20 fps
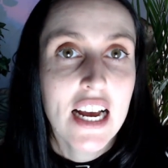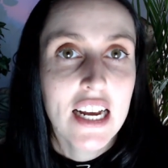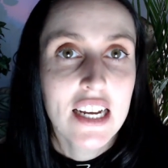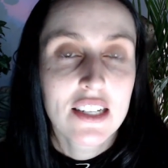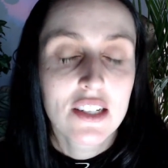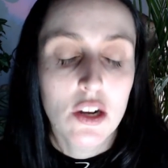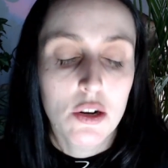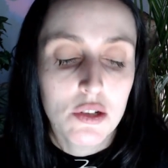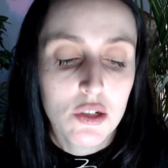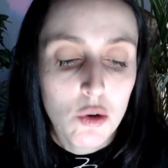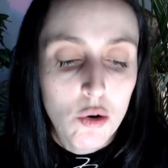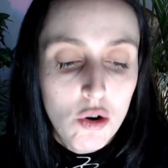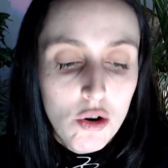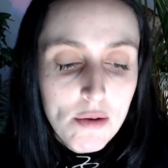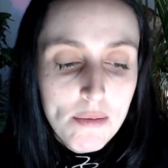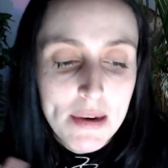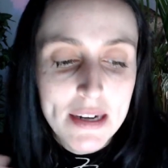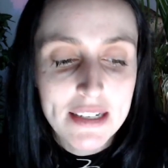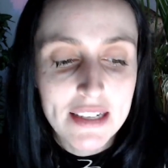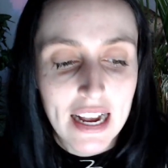So it's
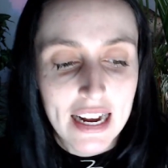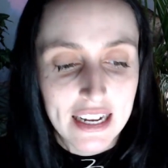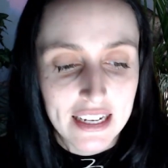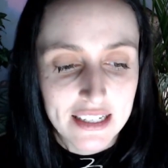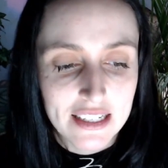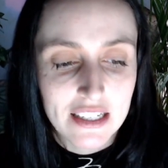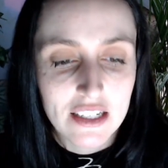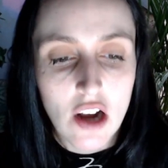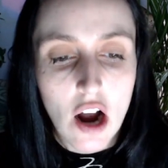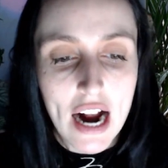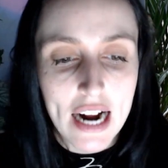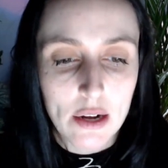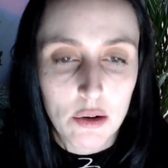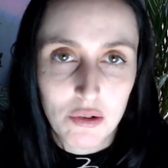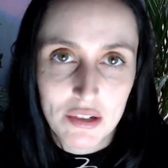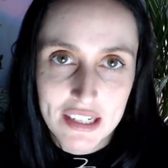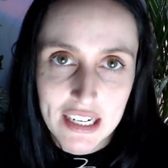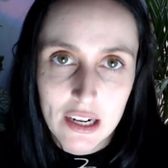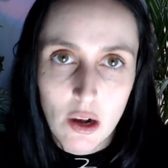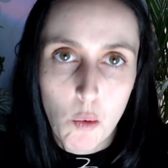almost like a
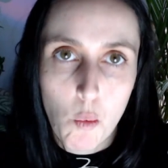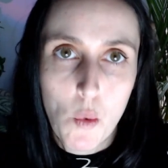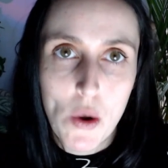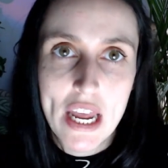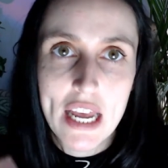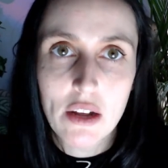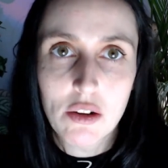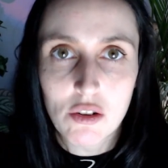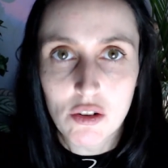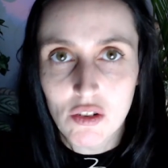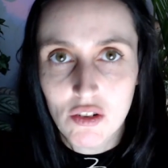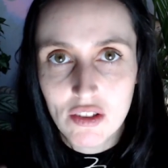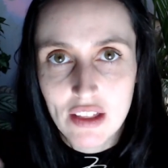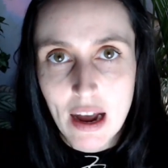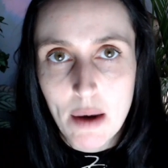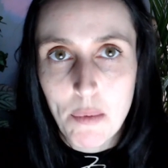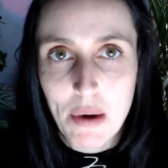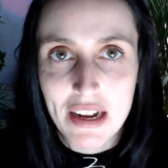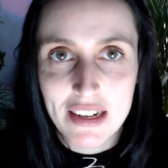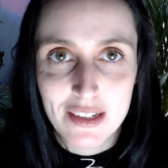cycle. It's like a wheel
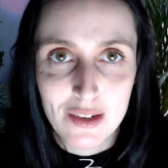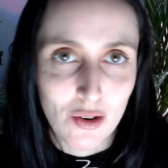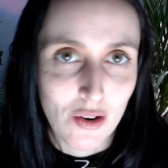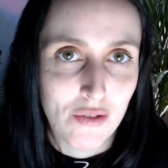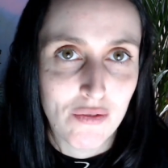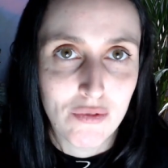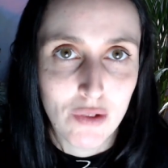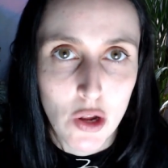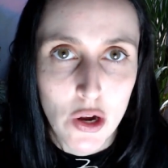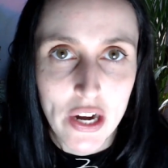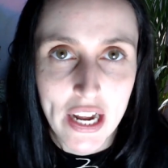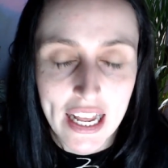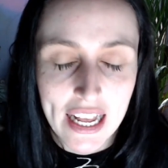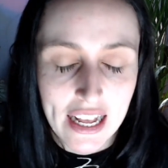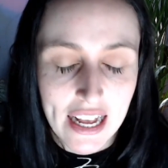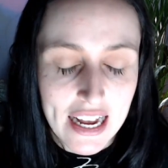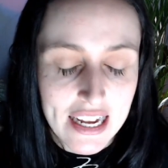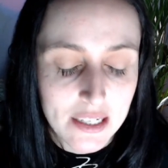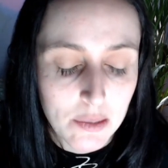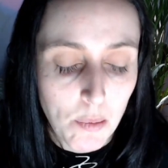that we're sort of
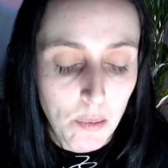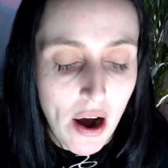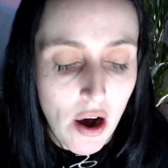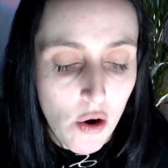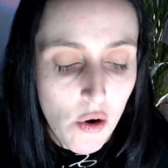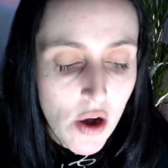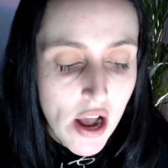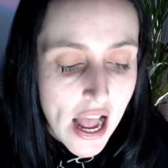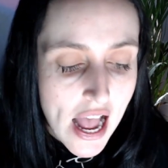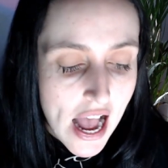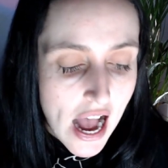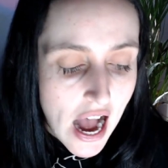learning as well.